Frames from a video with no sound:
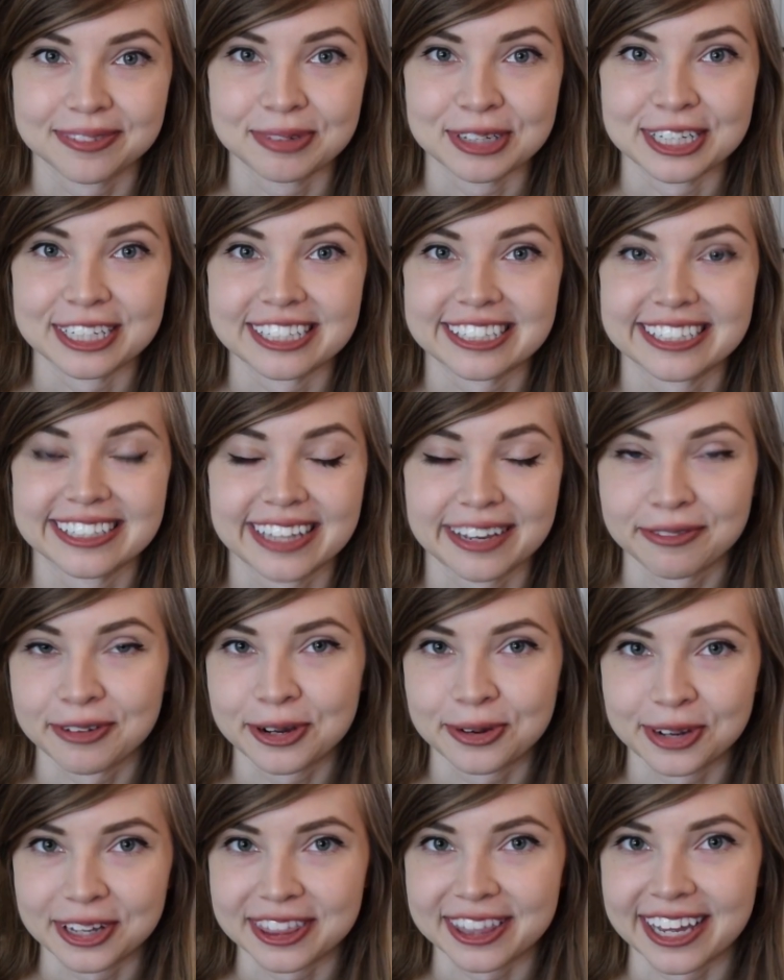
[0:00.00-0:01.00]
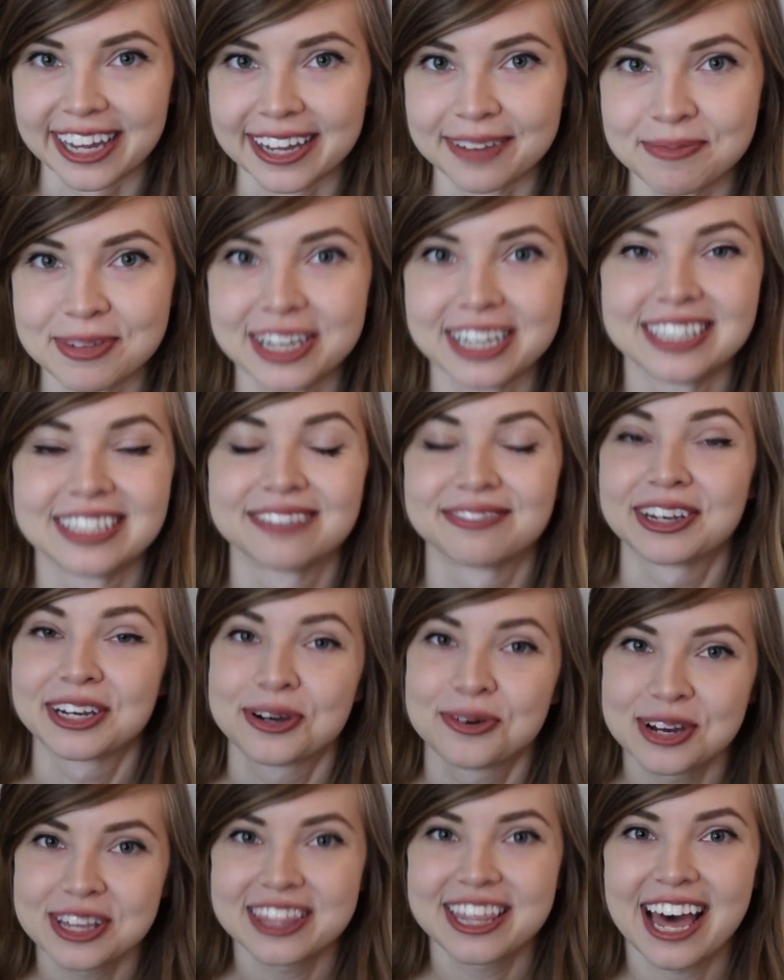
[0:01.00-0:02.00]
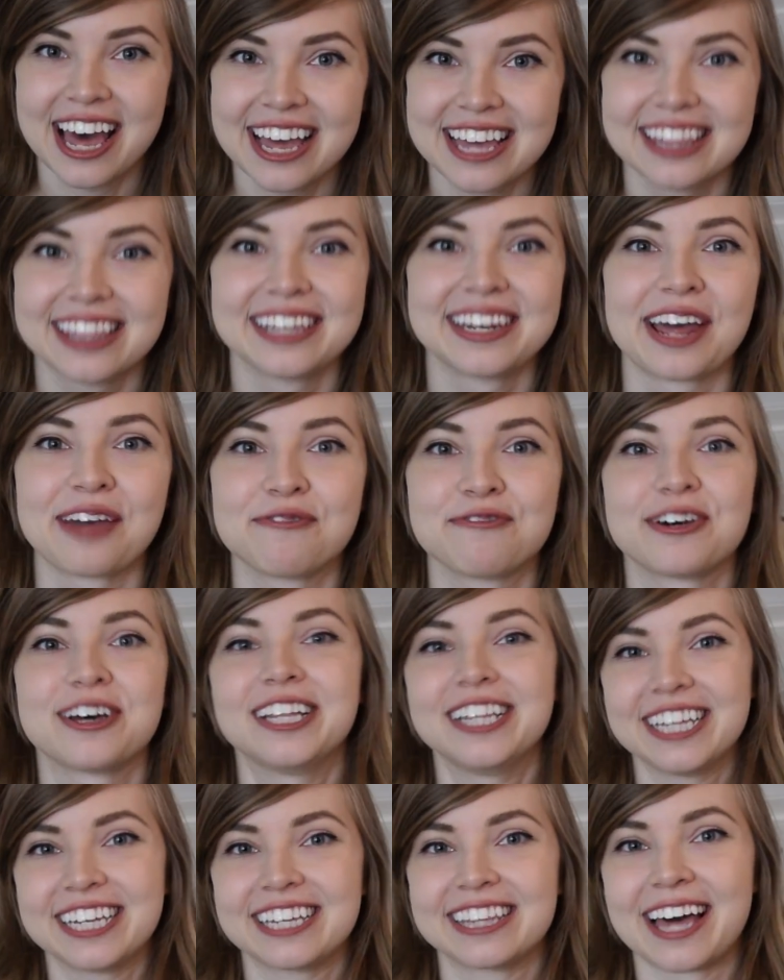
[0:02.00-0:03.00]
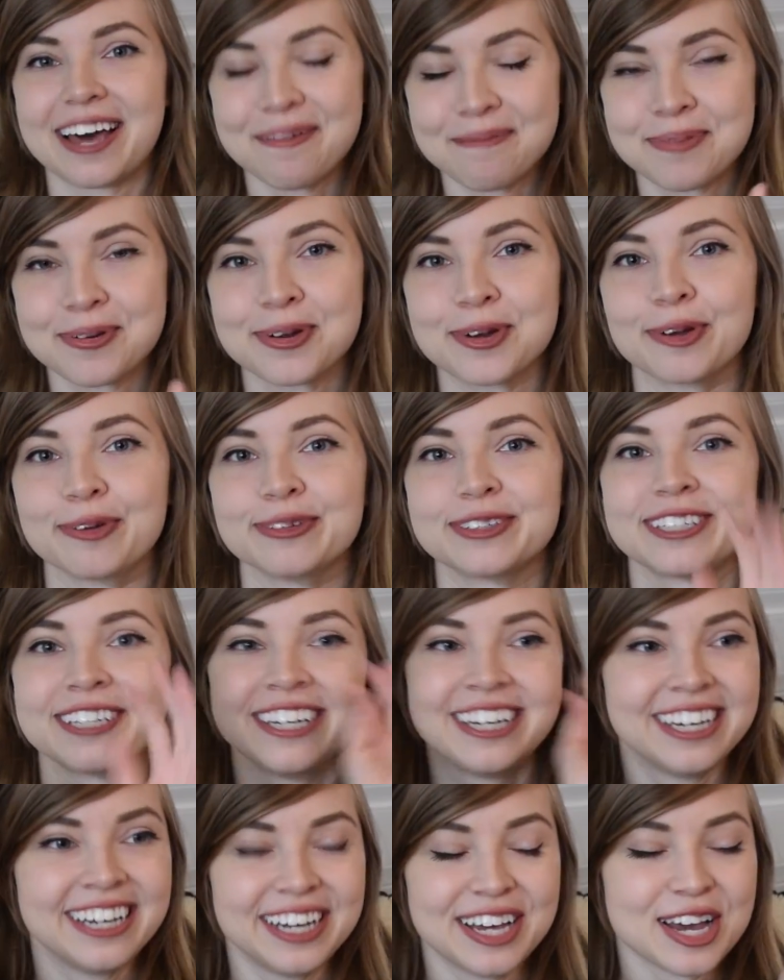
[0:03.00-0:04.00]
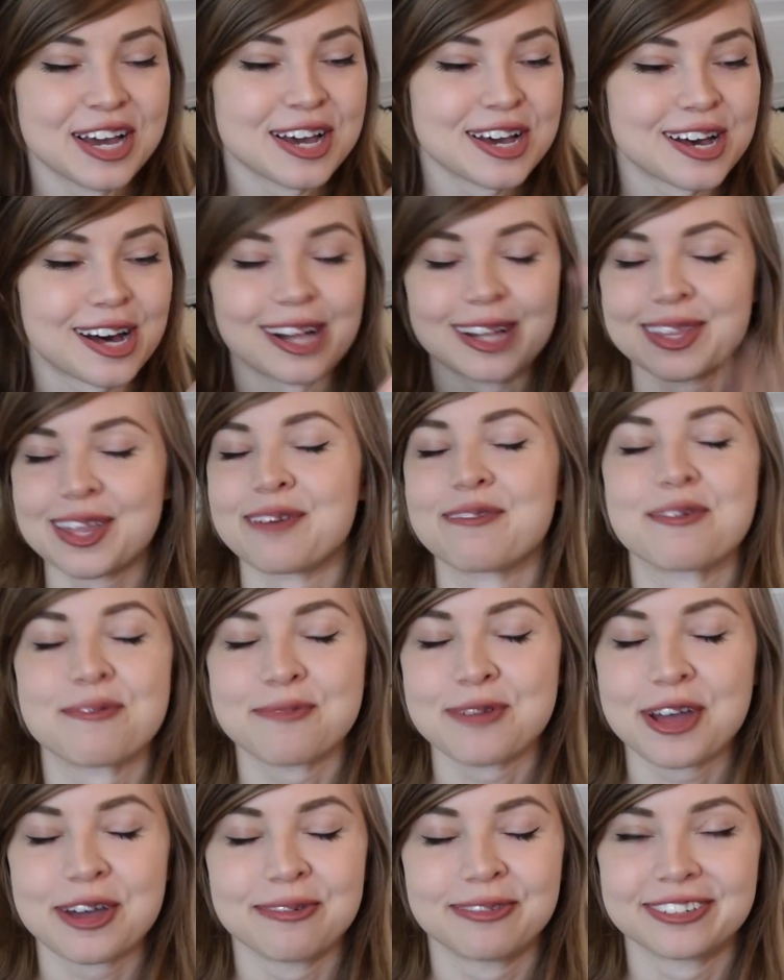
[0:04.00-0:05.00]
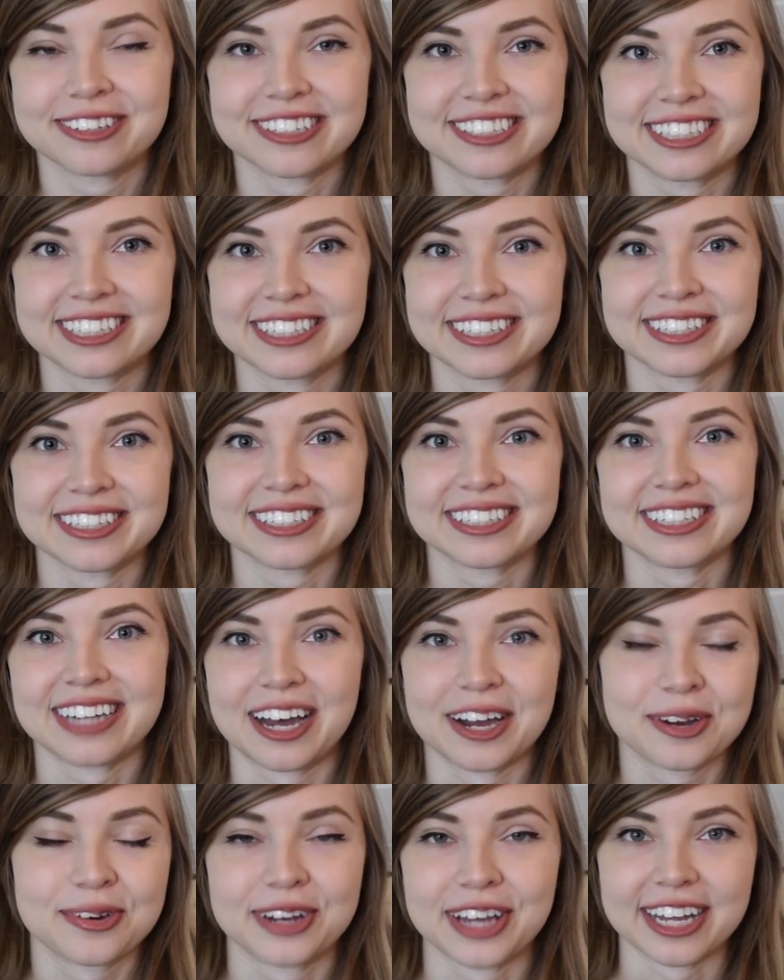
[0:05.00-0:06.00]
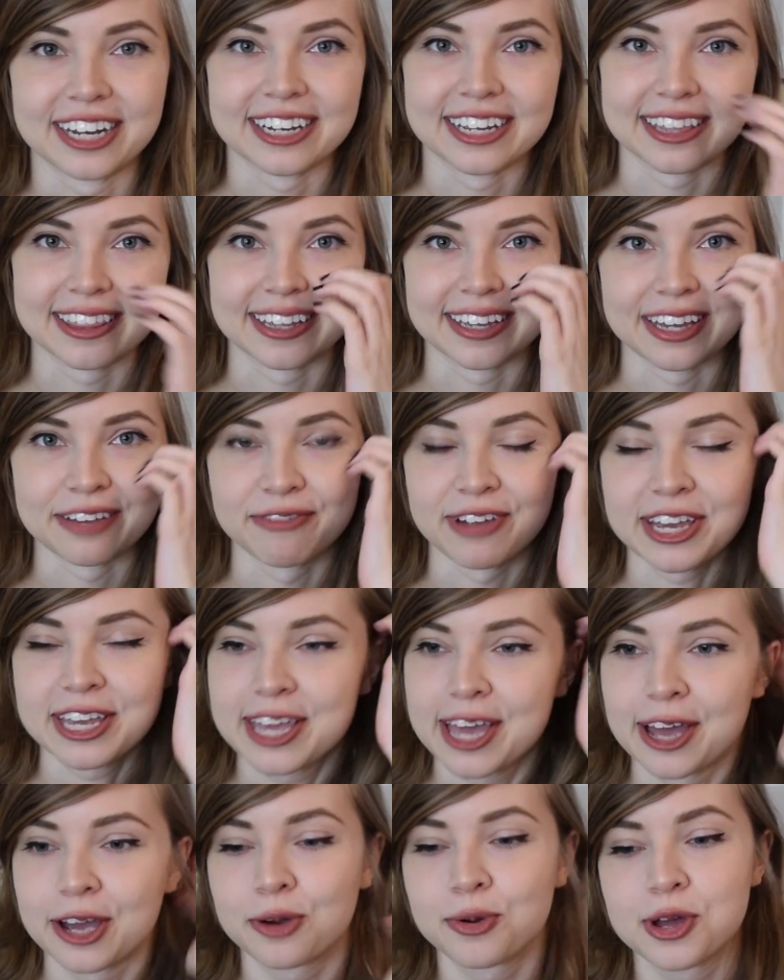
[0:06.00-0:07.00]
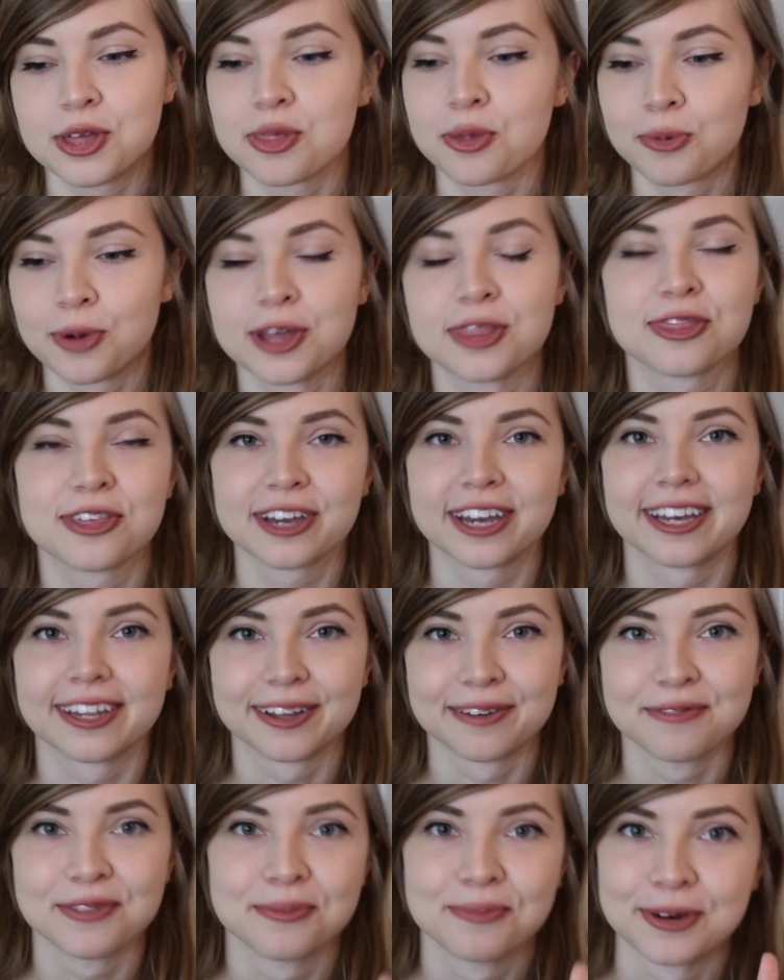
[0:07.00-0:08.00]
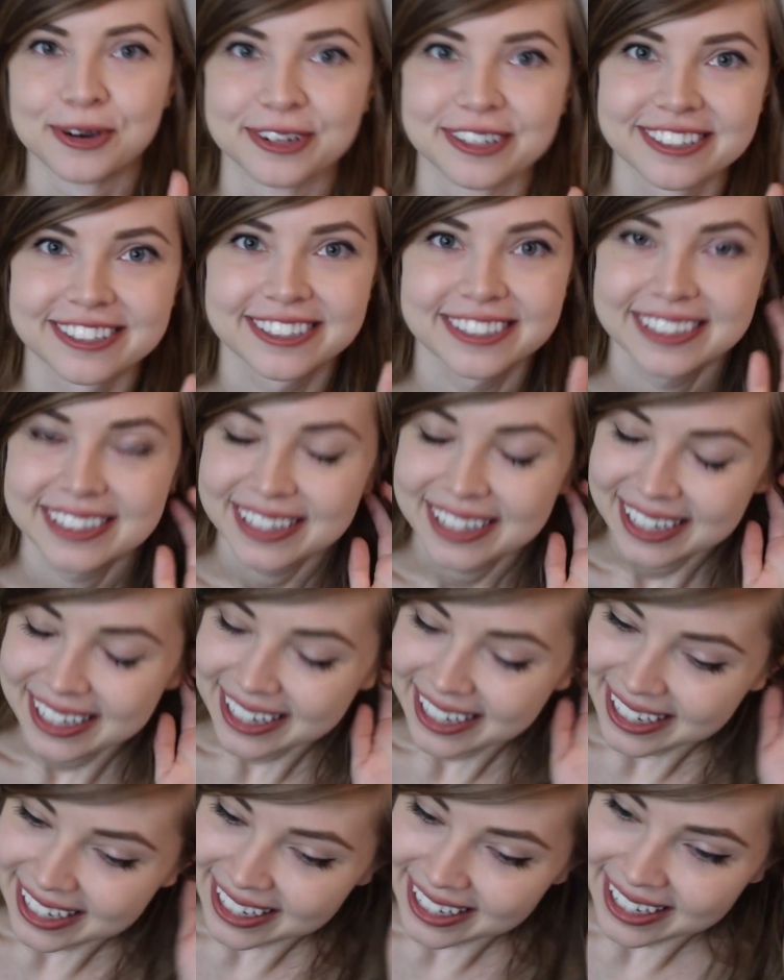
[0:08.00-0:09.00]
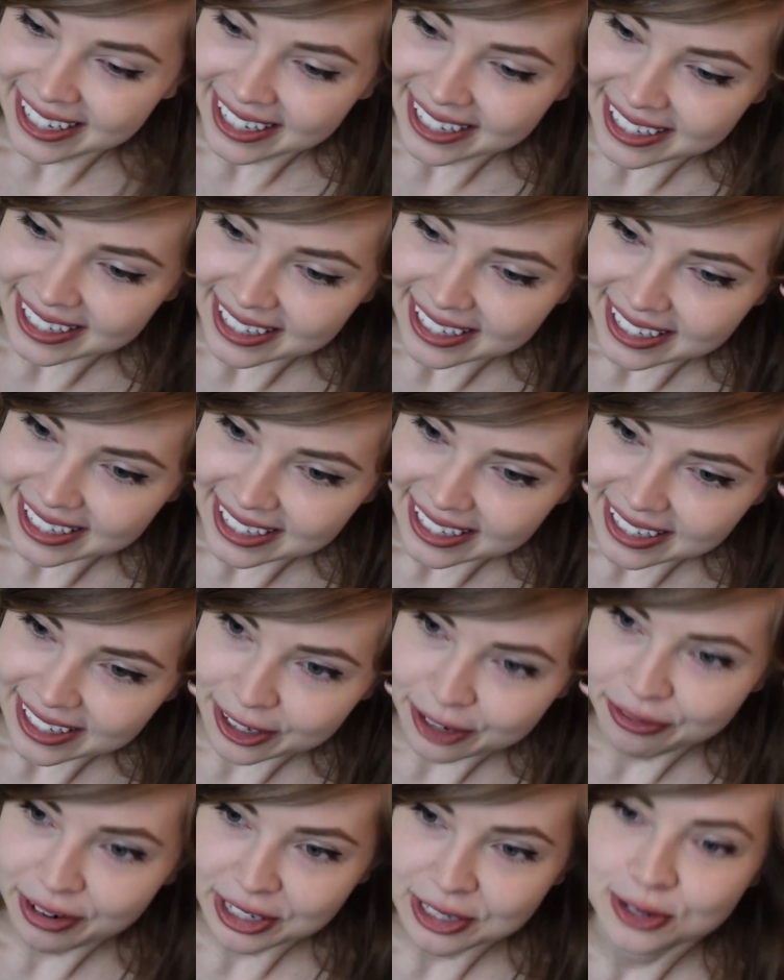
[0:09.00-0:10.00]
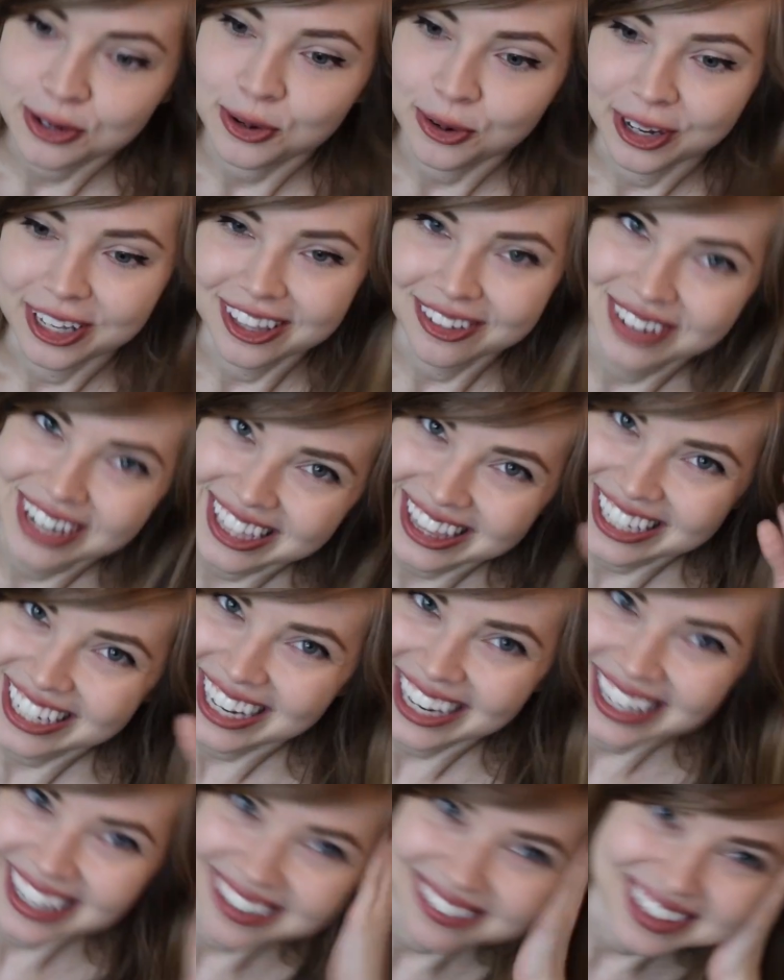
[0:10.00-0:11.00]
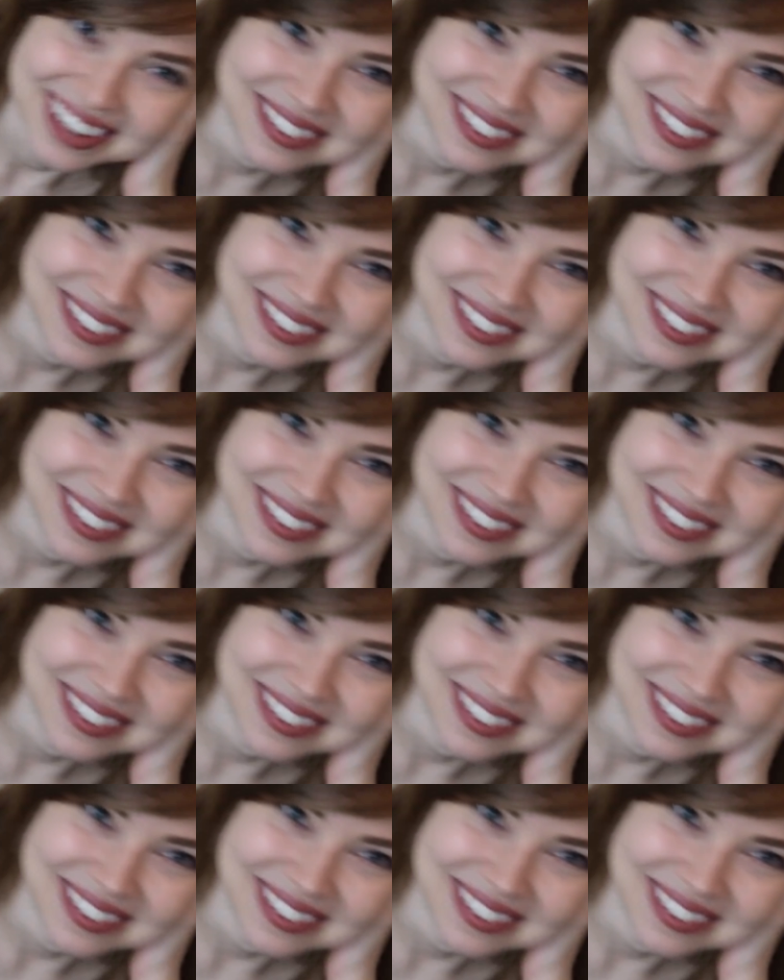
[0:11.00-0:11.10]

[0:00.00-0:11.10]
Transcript: to me, to never quit that, because if I quit that, then I felt like that proves I'll never be able to not quit anything if I can't quit the one thing I love the most. Or if I do quit the one thing I love